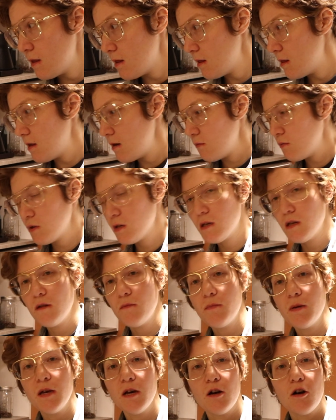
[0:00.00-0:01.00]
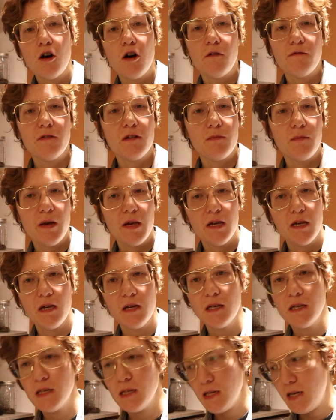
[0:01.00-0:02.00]
There was going to be a coffee making
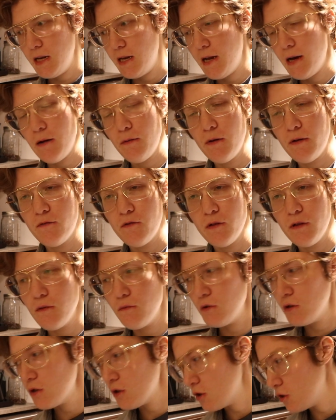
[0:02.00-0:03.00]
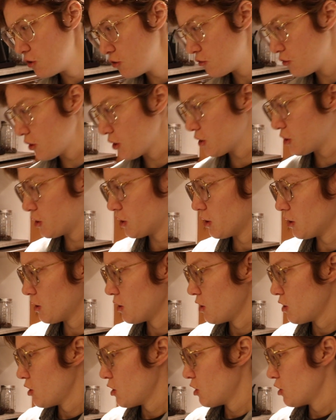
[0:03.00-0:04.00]
scene. However, there was construction
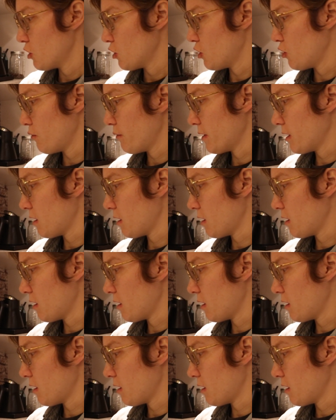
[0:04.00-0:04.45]
going